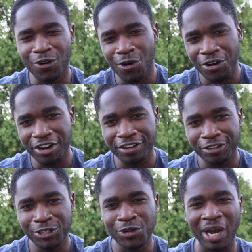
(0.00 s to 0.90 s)
order
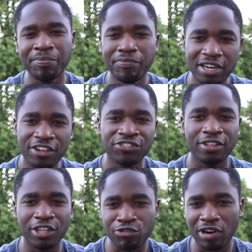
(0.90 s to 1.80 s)
to administer
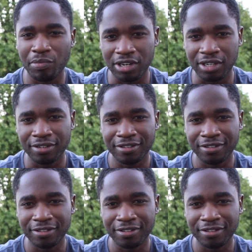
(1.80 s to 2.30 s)
this remedy,